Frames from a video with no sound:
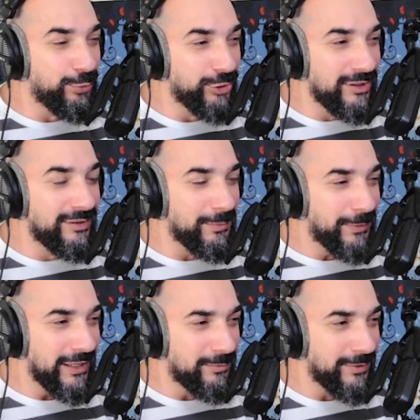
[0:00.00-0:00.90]
putting their
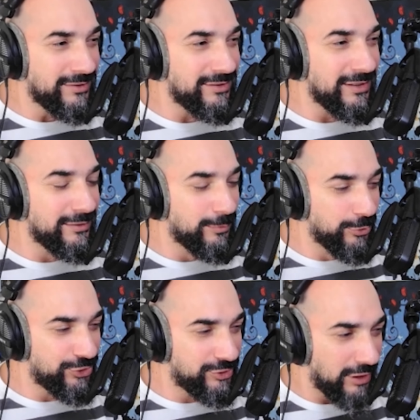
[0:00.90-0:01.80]
player base in the
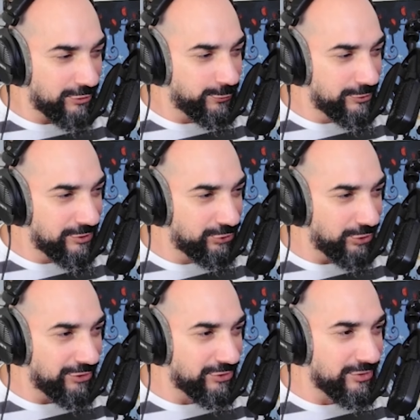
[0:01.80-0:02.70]
most stressful
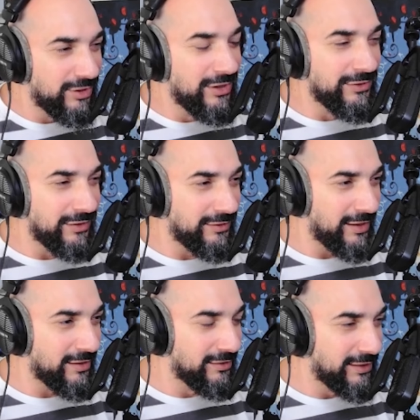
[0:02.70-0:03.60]
situation that they
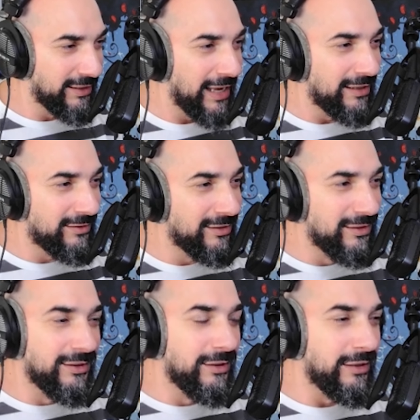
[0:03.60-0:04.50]
can create
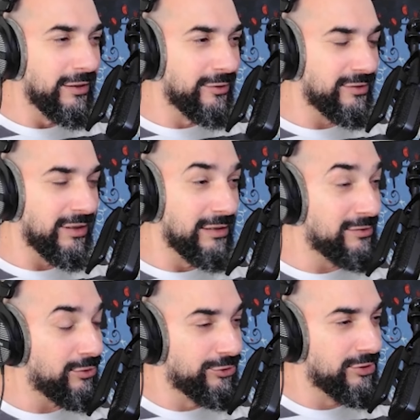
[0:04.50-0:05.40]
is
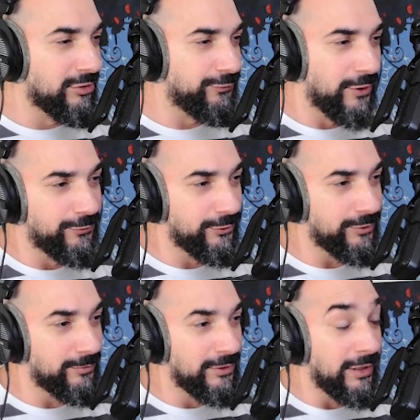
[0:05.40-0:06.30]
is considered fun for them.